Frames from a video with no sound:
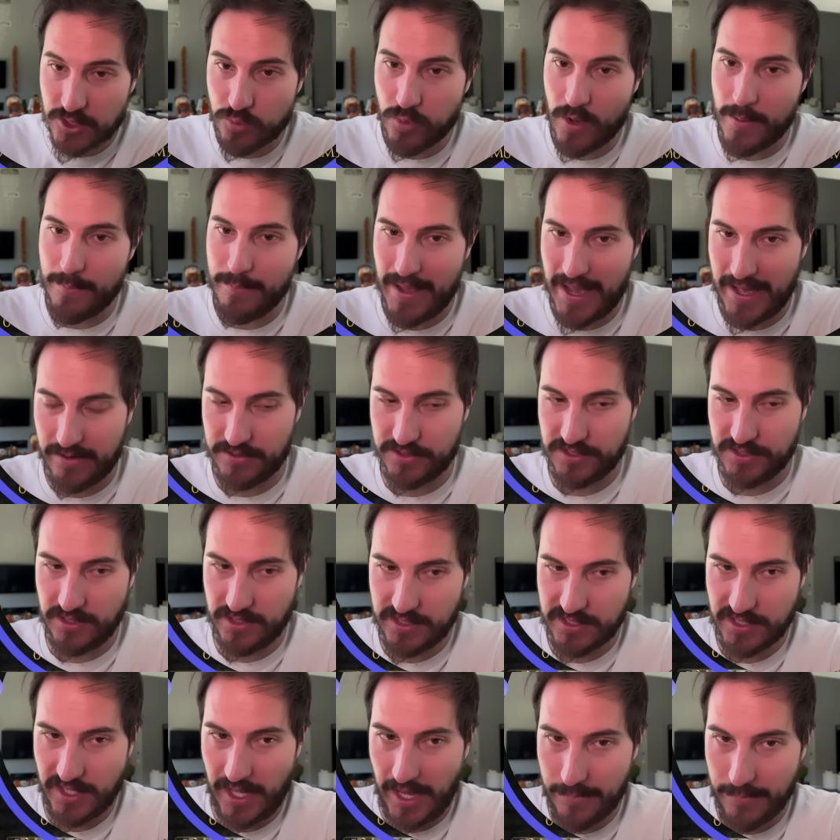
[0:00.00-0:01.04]
what matters in
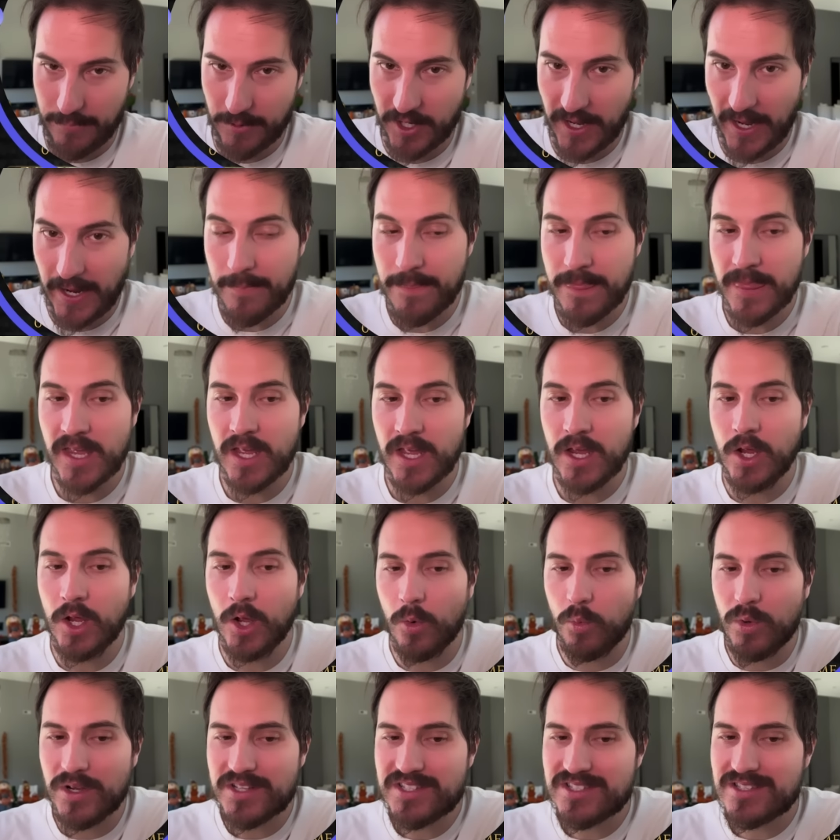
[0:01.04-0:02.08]
this game, okay?
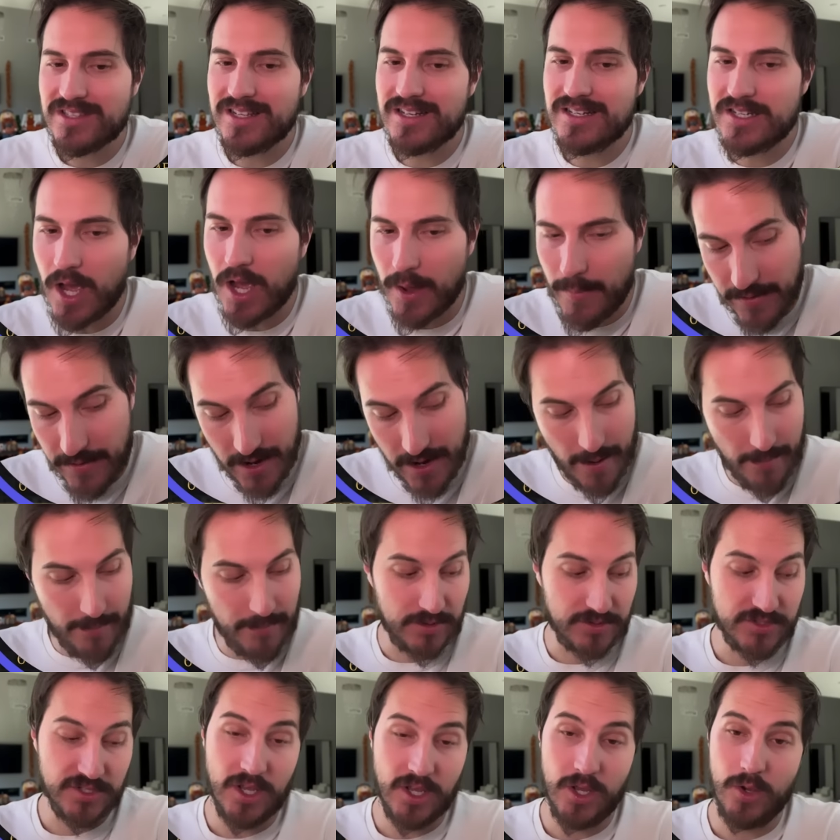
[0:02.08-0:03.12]
What's the dumb
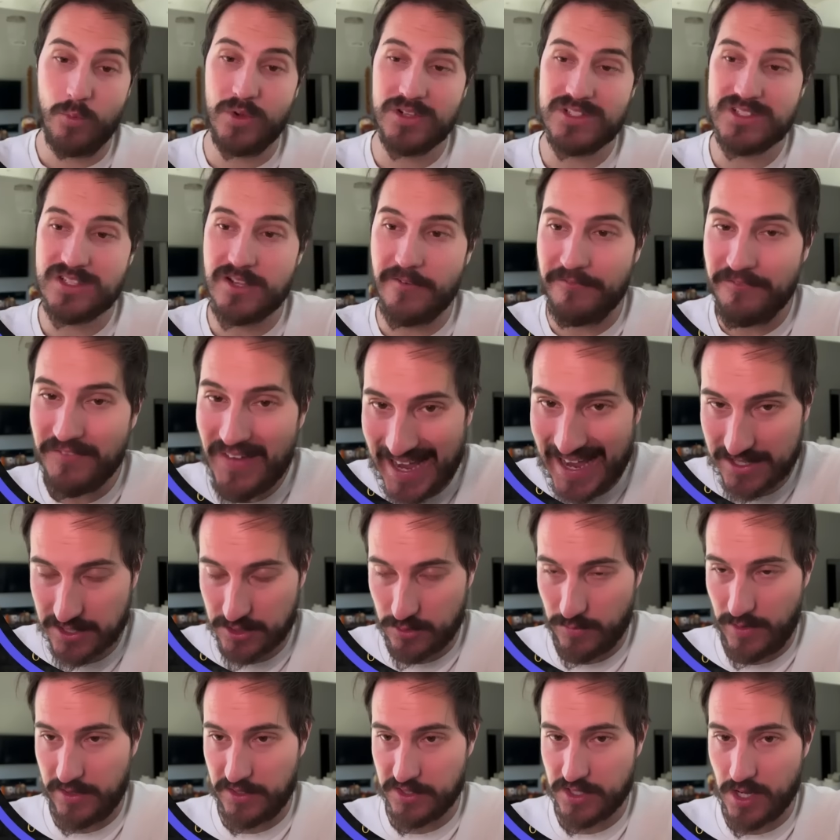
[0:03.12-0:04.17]
numbers? What's the
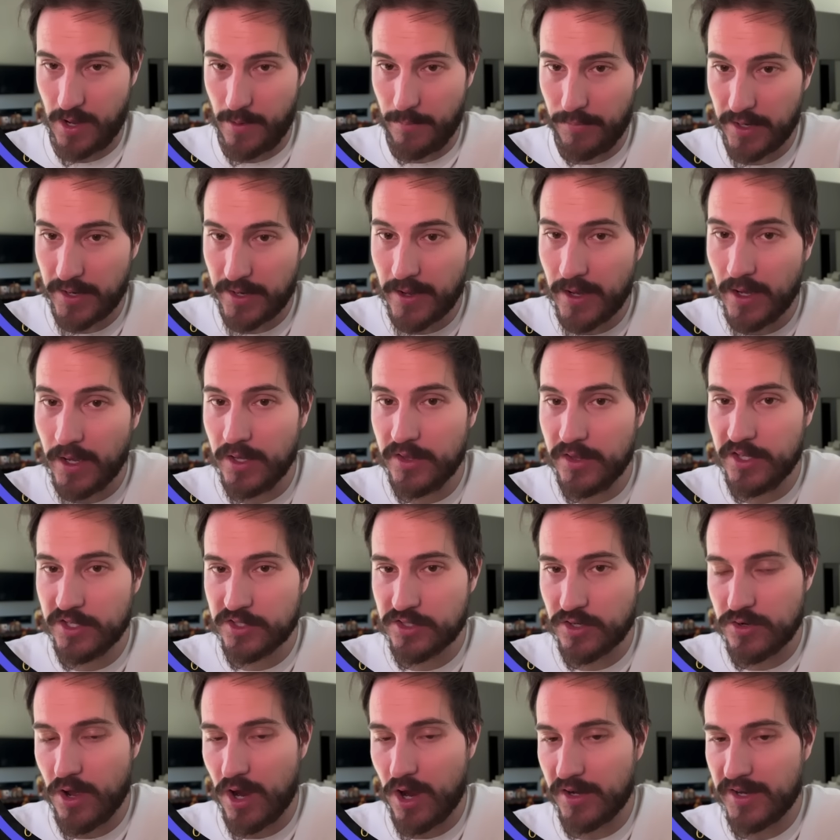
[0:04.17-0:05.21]
facts around this company?
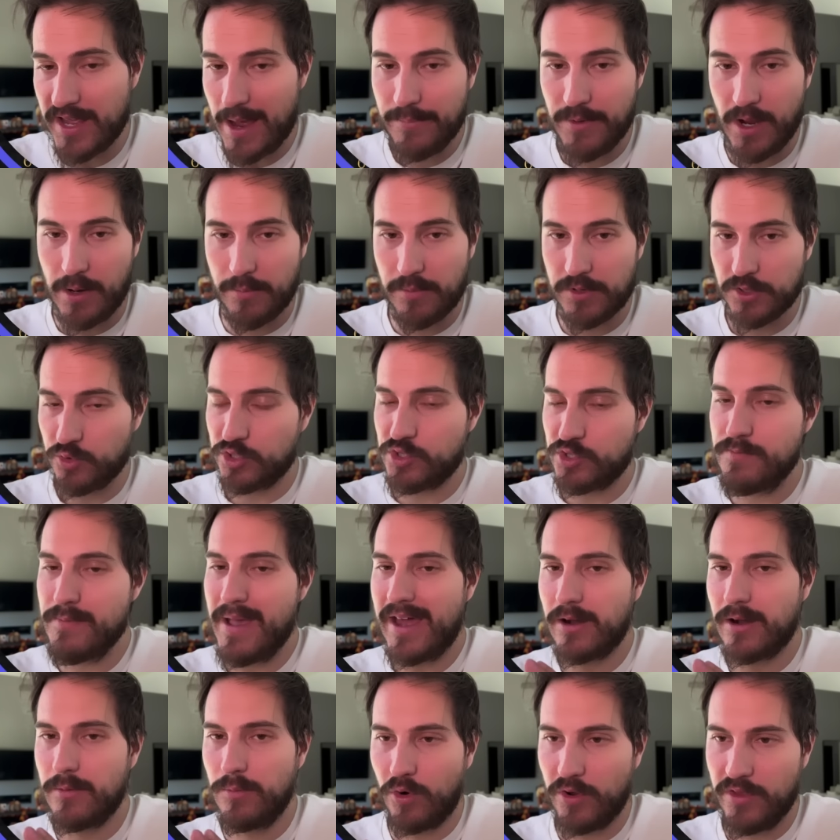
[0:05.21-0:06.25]
These are non-GAAP numbers, which
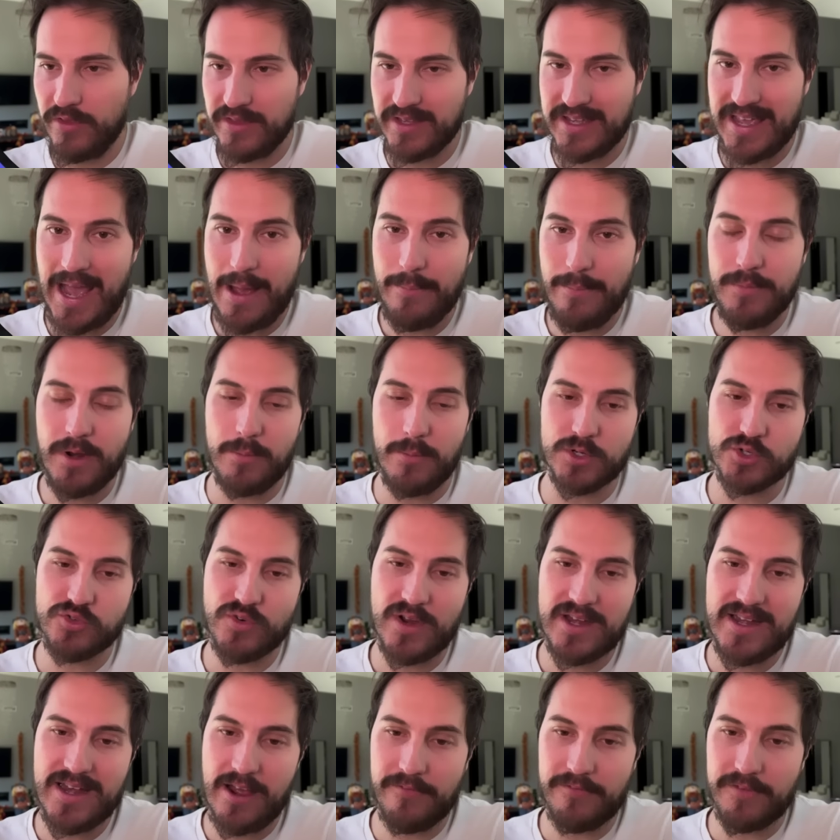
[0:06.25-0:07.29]
matter more than the GAAP numbers
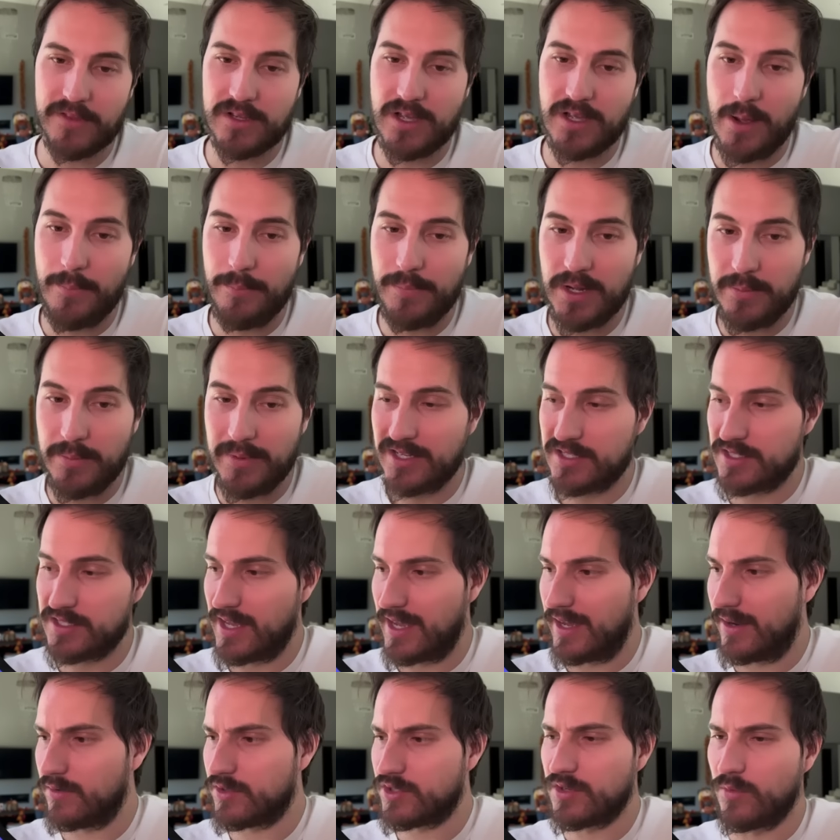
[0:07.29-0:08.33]
right now for the company because they
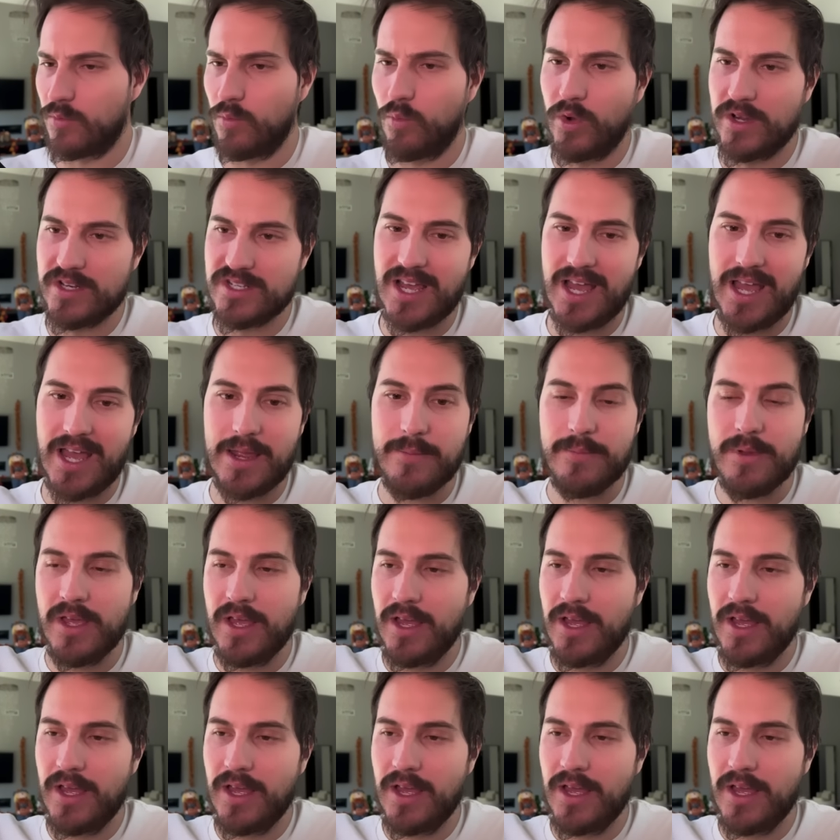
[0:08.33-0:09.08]
have some one-time